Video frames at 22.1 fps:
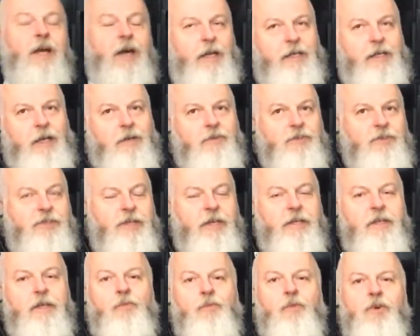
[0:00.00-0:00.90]
I don't
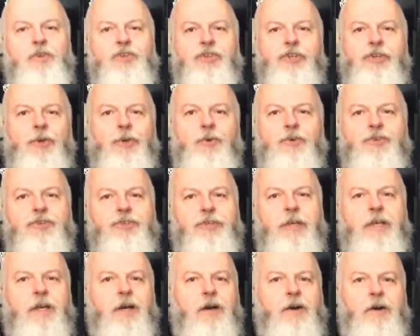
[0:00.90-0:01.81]
tend to watch your
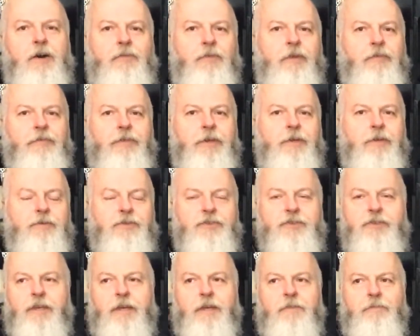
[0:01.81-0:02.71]
cigar
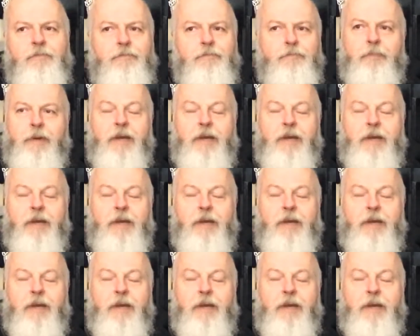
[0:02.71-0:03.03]
reviews, Tim,